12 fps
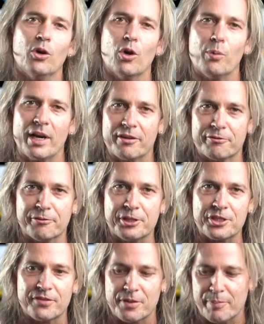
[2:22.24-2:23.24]
or run a
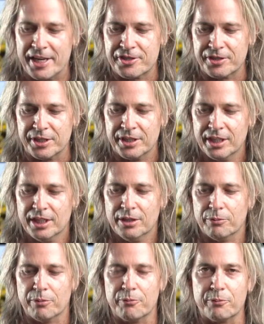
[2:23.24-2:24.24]
fridge off your battery,
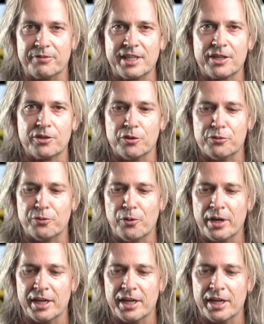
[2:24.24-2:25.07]
we've done it all for